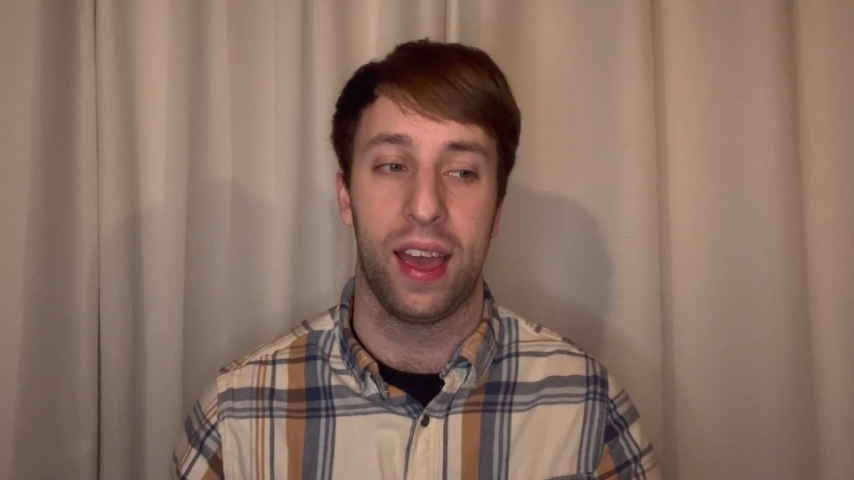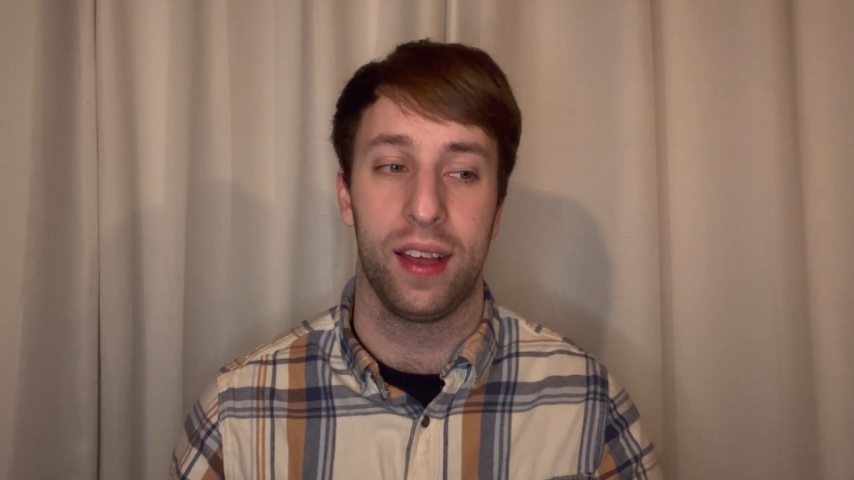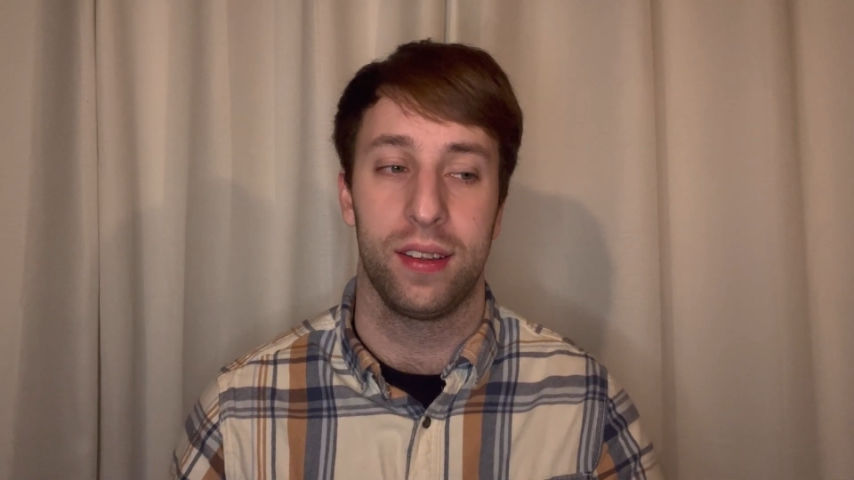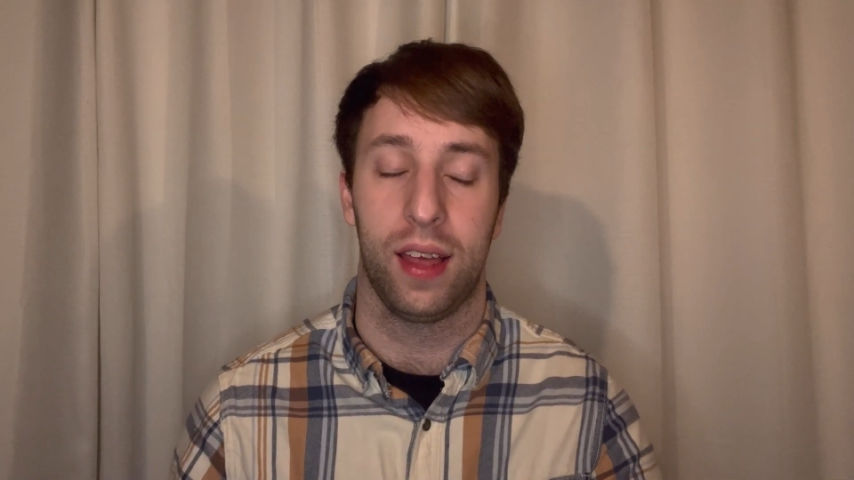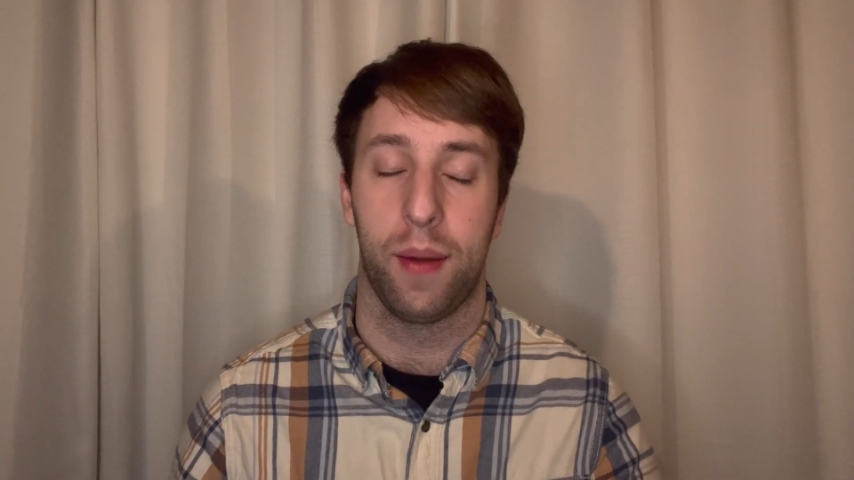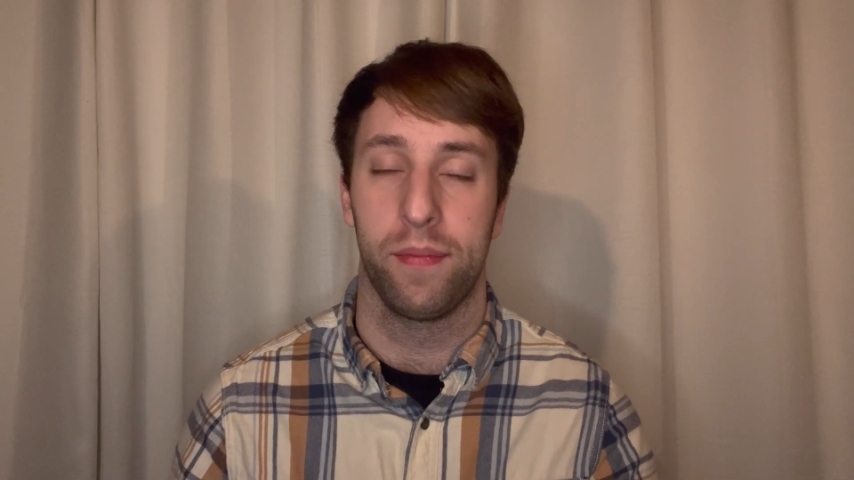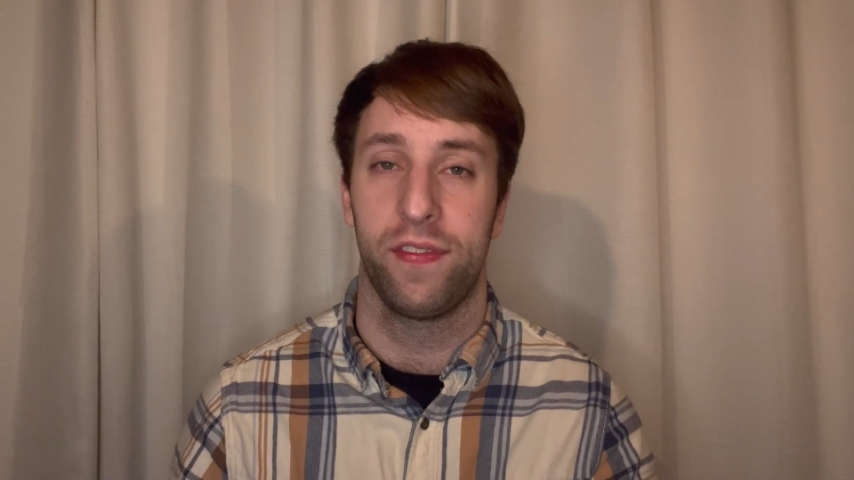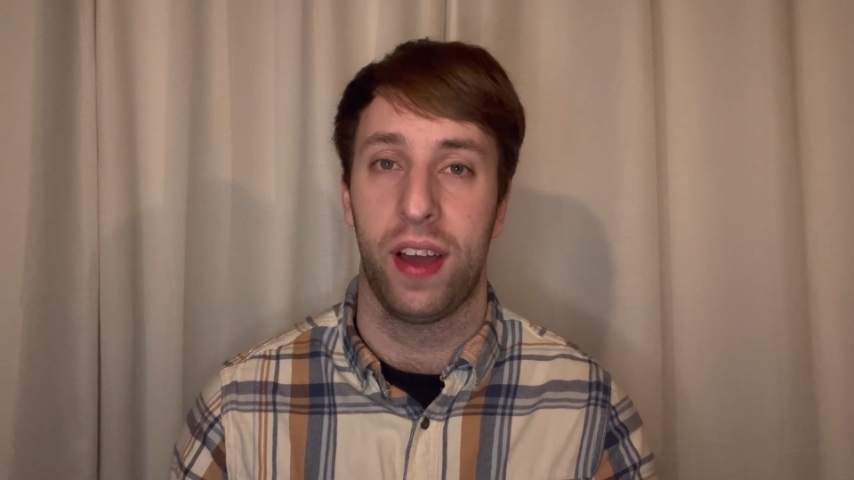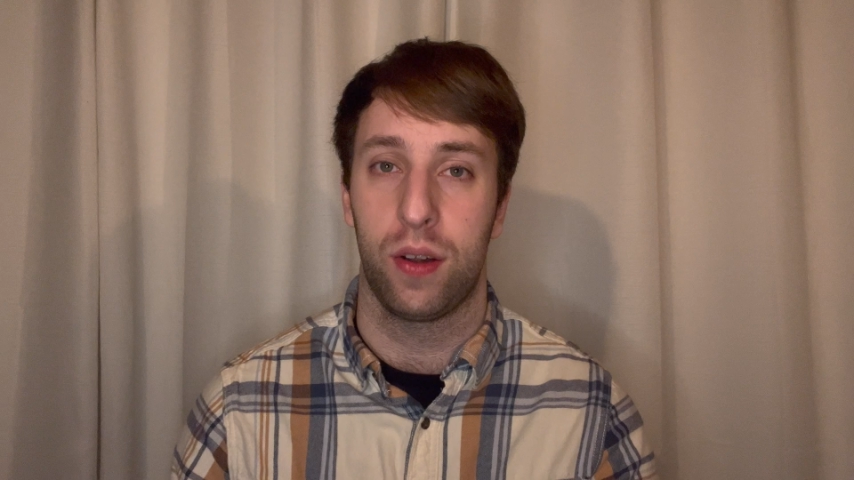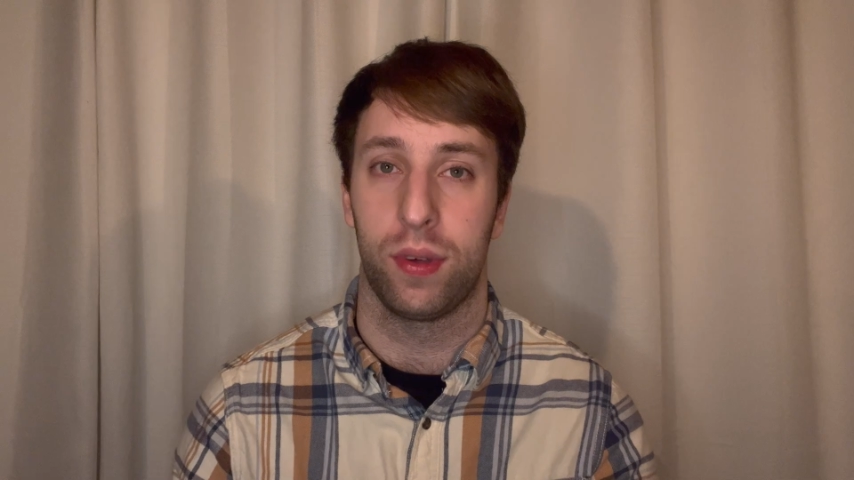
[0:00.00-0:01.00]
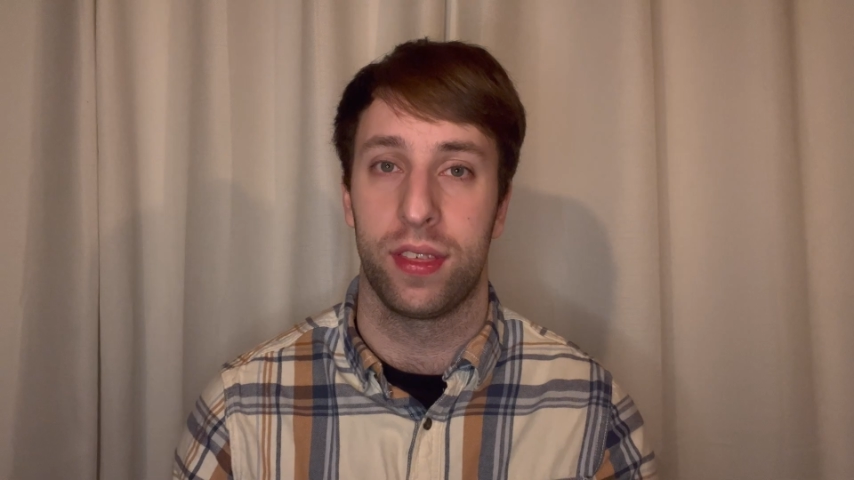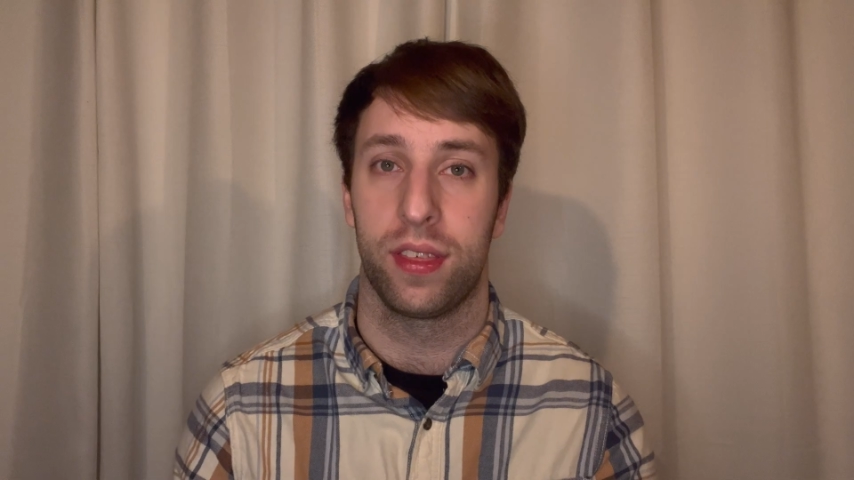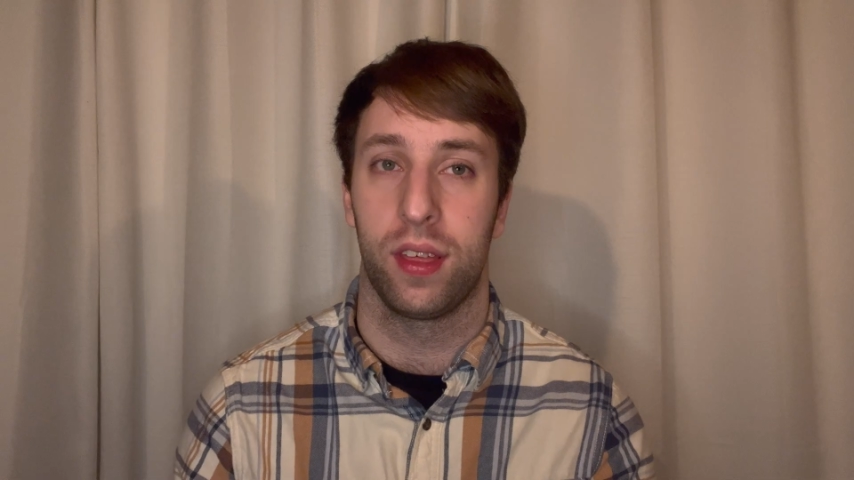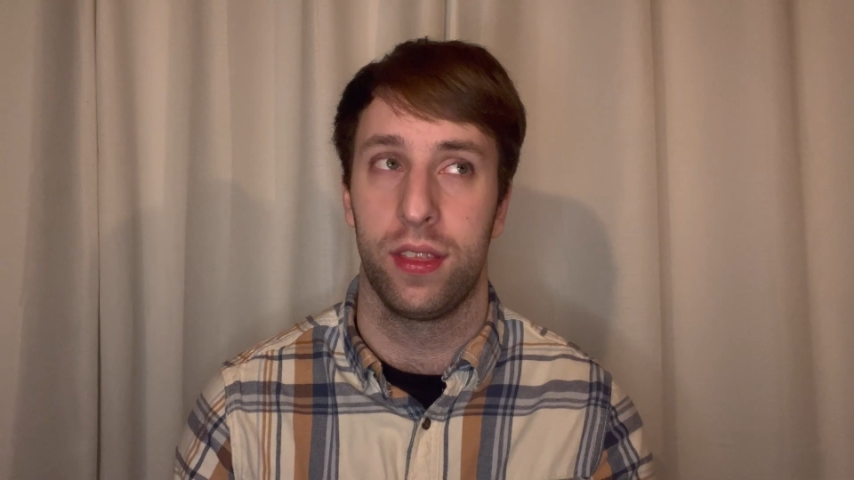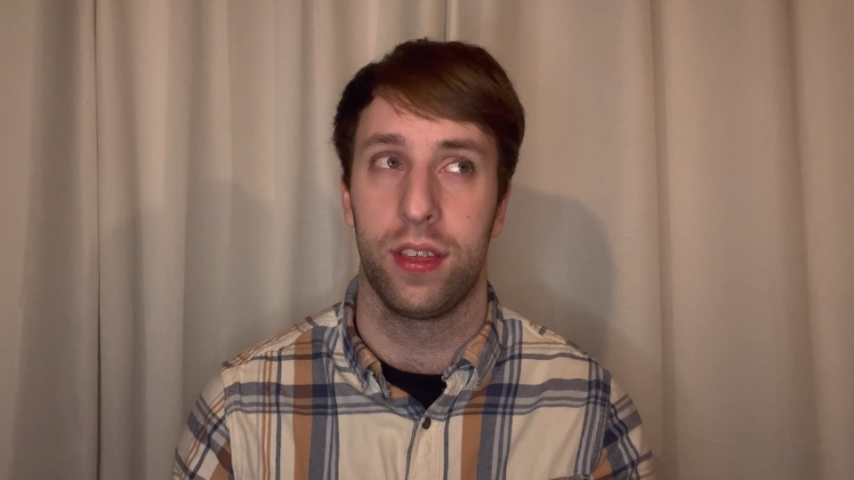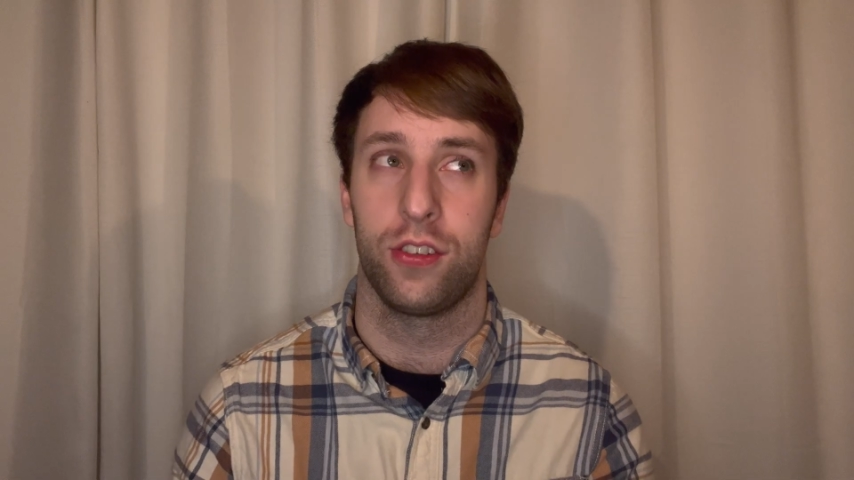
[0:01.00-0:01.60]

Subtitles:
and I'm fine with the